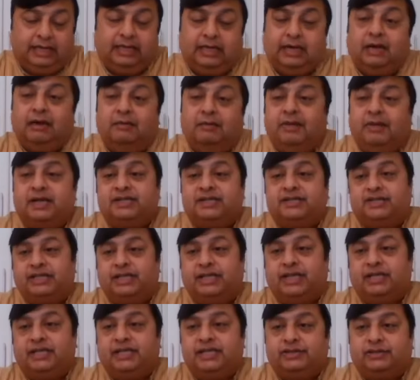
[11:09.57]
Gamma
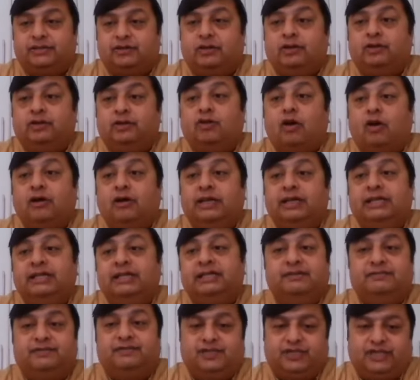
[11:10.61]
state is called
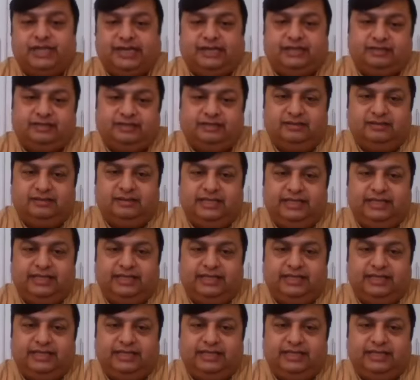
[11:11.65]
cognitive state.